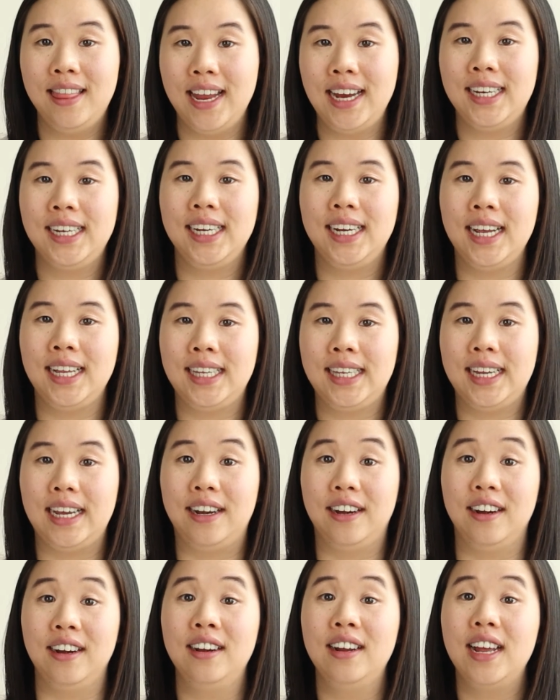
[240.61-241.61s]
thing to
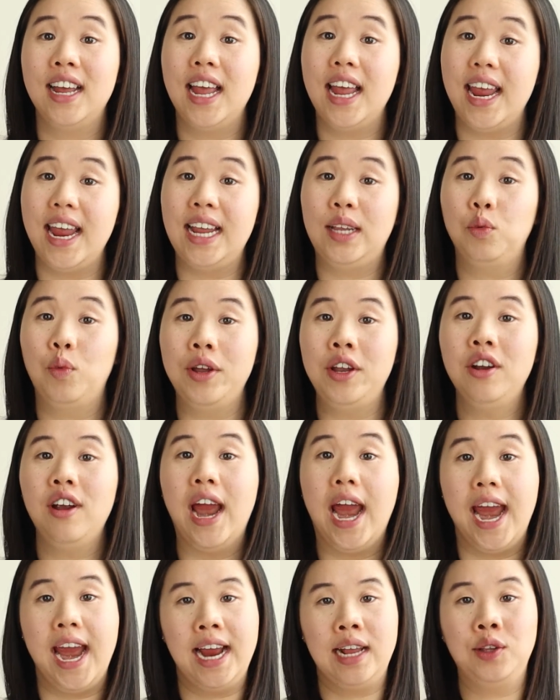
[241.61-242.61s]
consider is when your
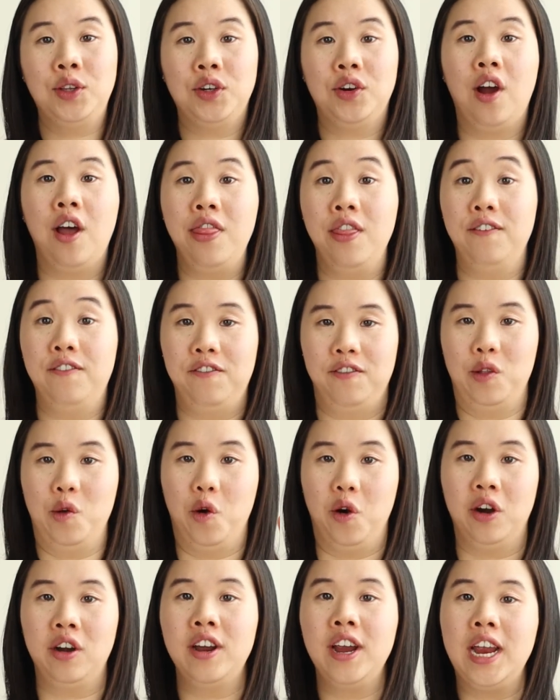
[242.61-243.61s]
hands are on the
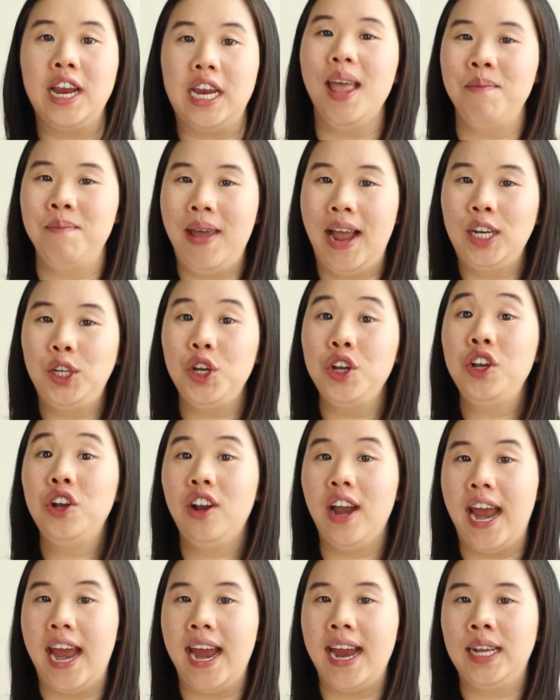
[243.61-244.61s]
floor, imagine
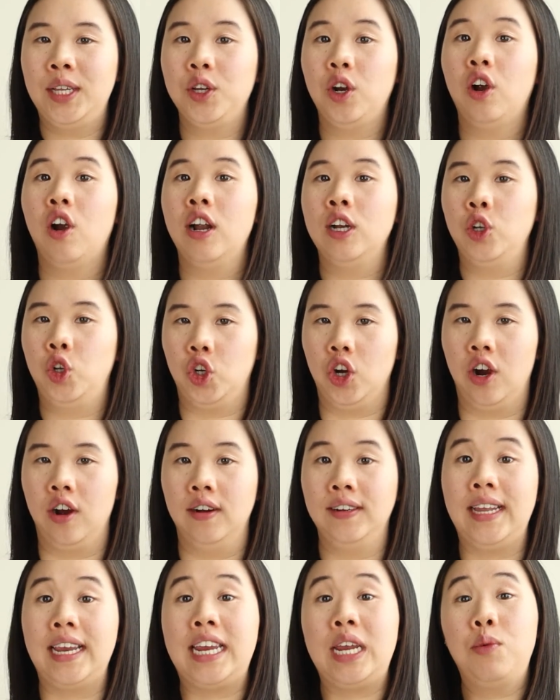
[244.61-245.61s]
your hands are on
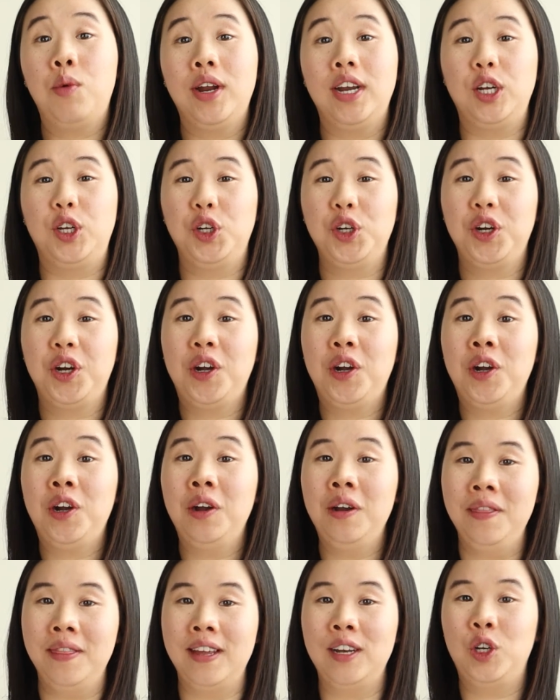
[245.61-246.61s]
jars and you want to
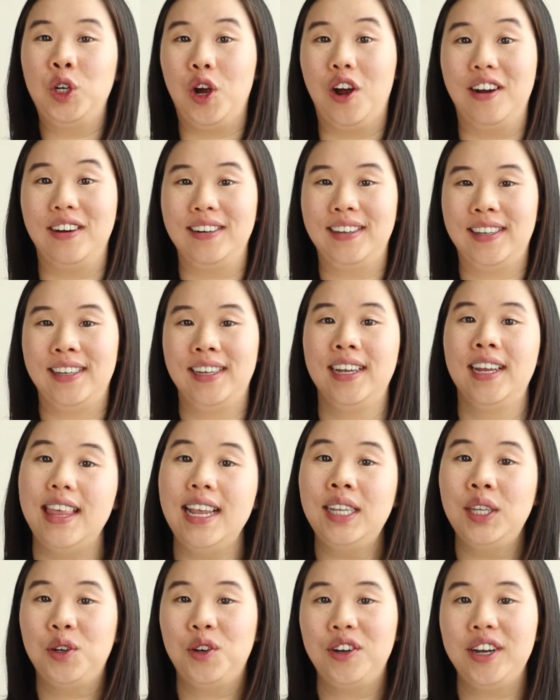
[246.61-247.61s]
turn the jars.
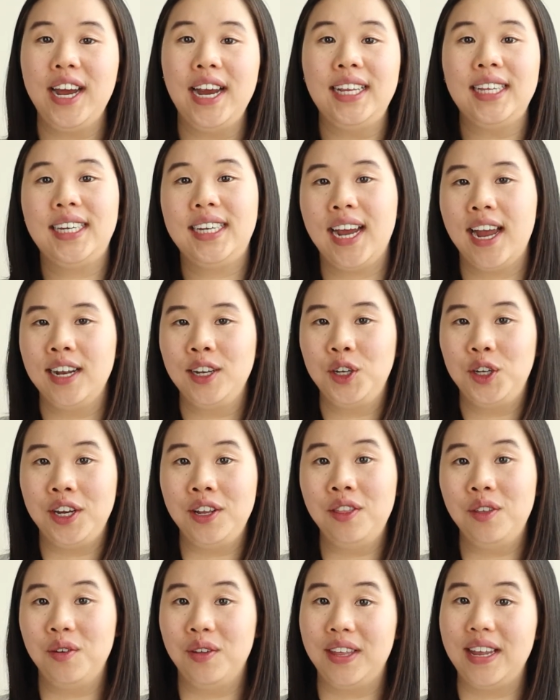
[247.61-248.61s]
This creates
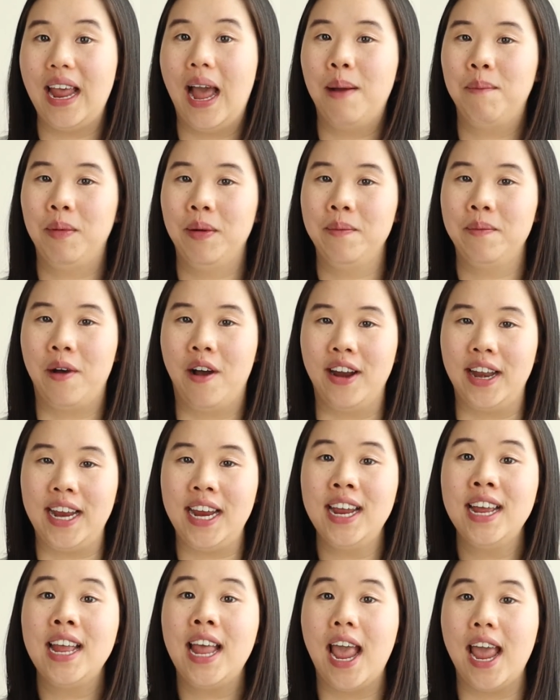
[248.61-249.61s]
tension through the upper
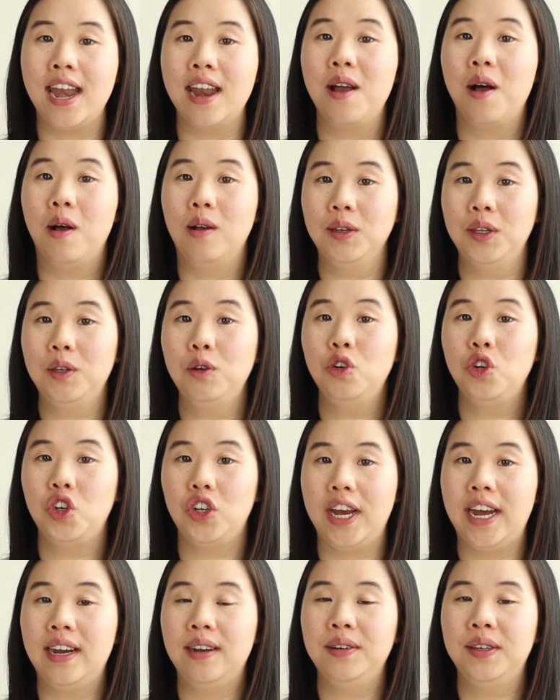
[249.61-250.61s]
body, and it also
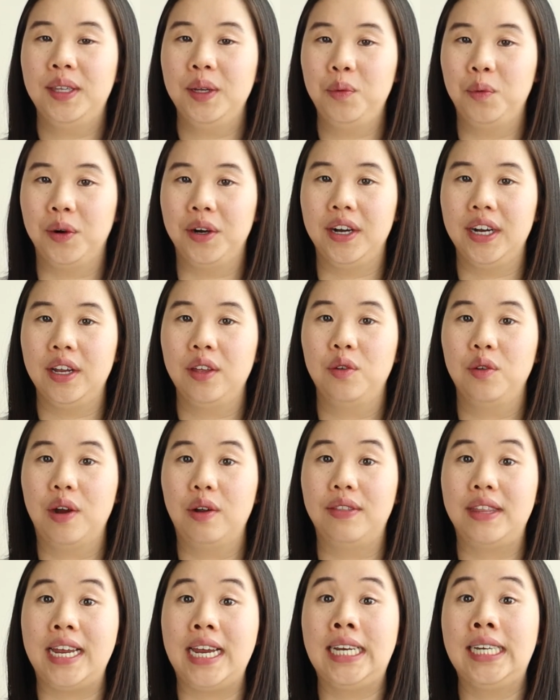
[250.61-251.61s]
shares the work
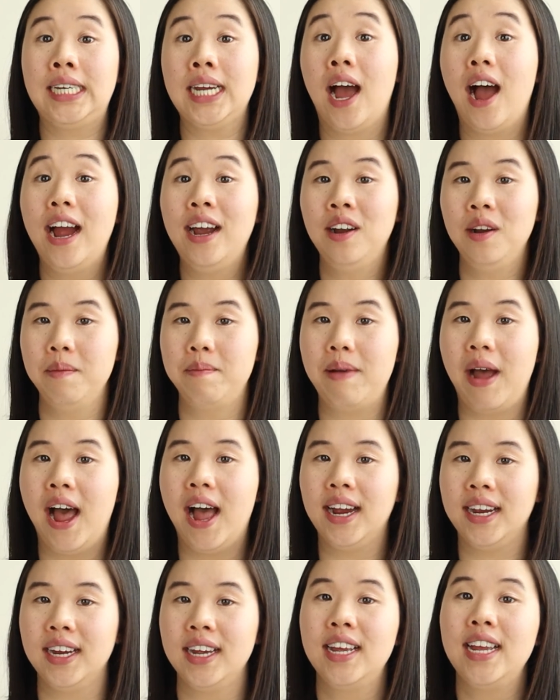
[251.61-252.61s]
throughout the entire
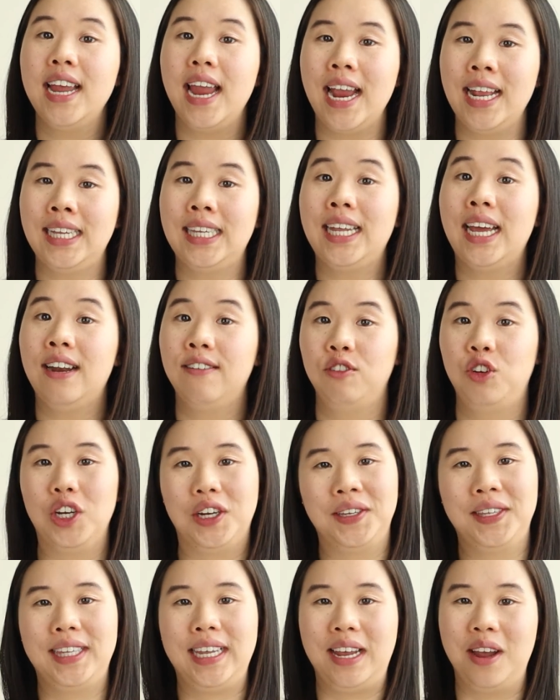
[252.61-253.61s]
back instead of
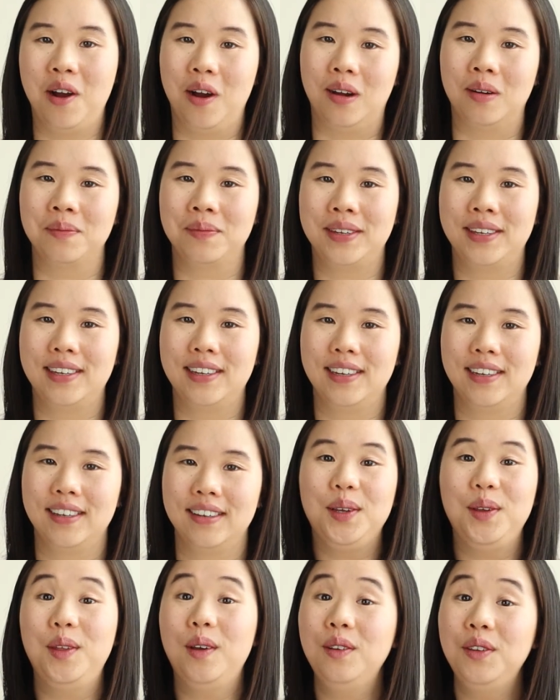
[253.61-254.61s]
just the arms.
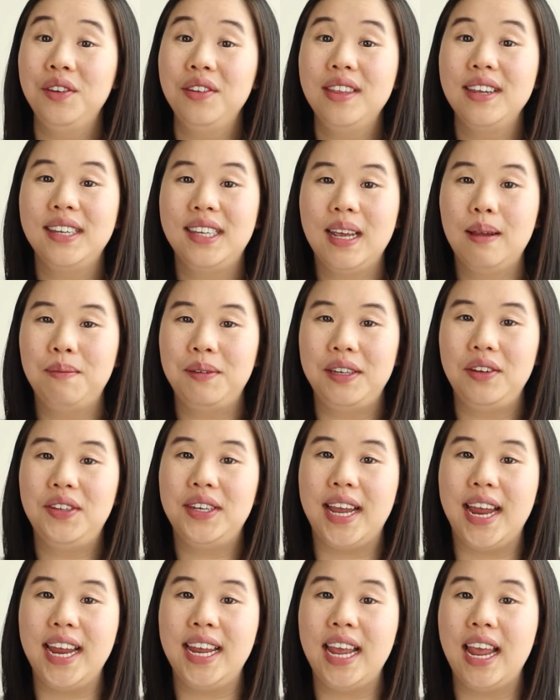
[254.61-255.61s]
So those are the steps you
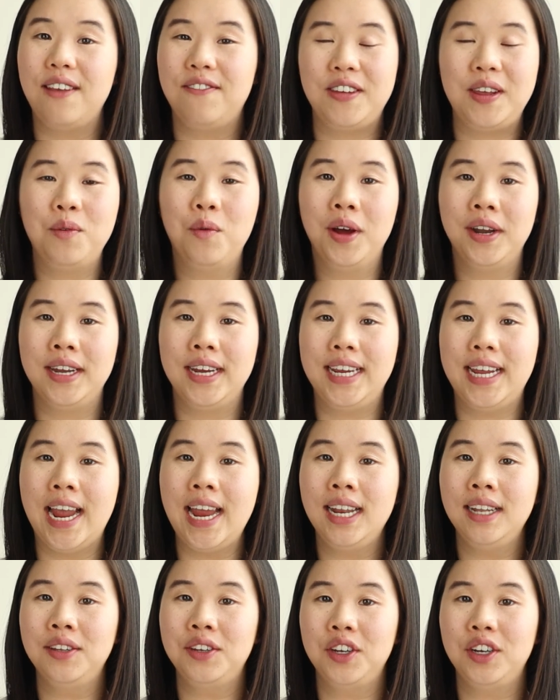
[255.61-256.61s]
take if you want to
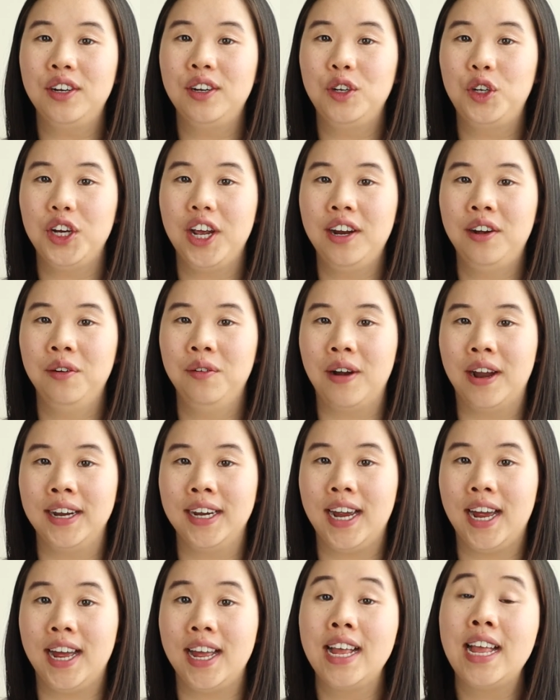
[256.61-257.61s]
get into your
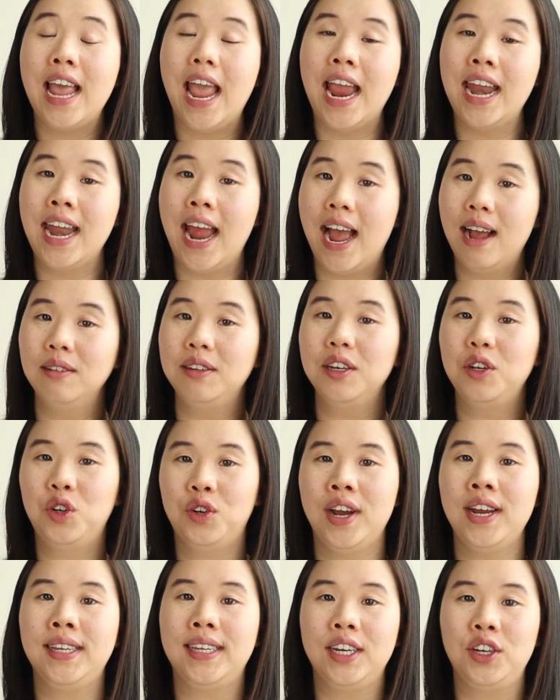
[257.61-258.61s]
Chaturanga and how to
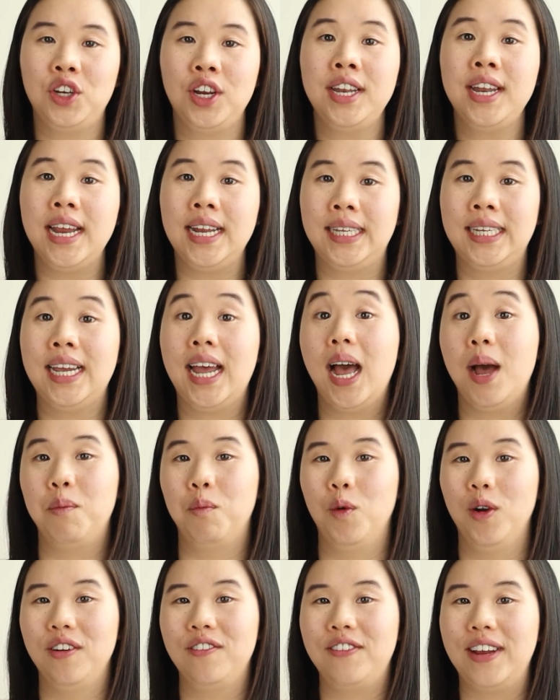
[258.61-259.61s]
transition into
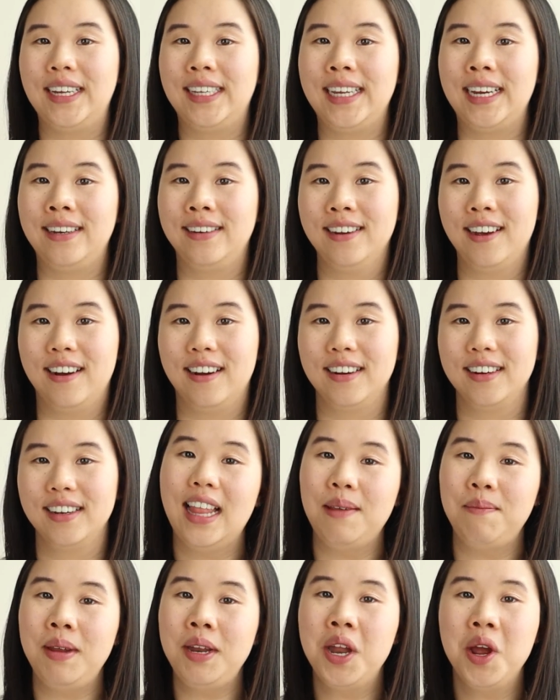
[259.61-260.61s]
upward facing dog.
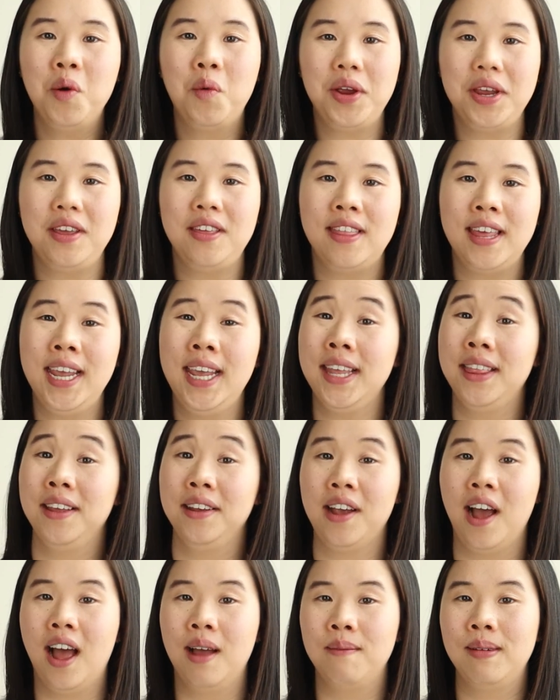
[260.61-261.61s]
Let me know what you think in
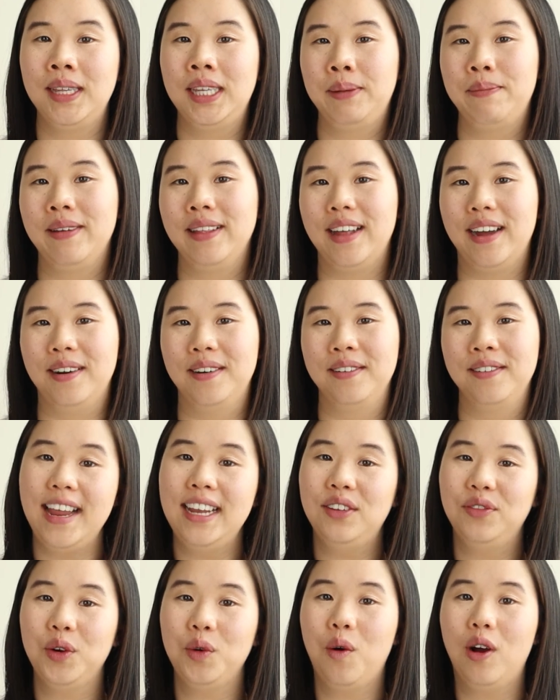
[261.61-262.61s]
the comments below.
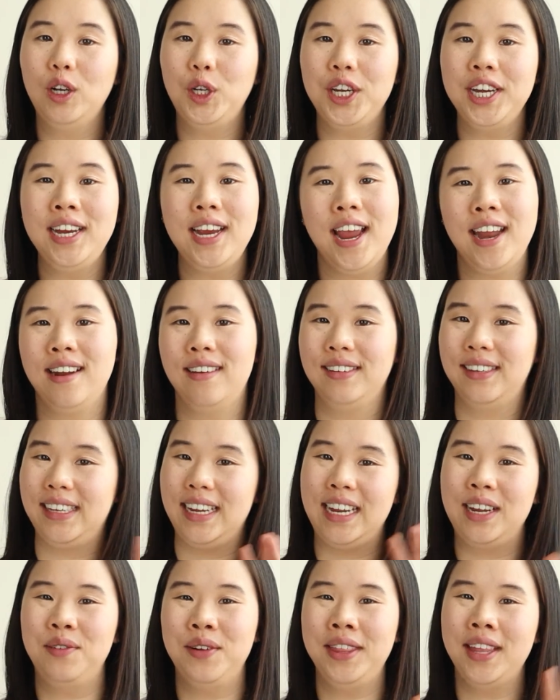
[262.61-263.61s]
Thanks for watching, and I'll
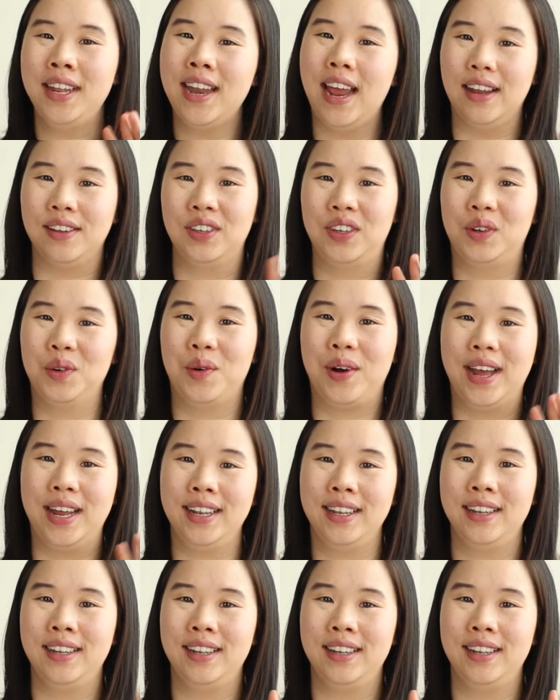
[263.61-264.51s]
see you in the next one.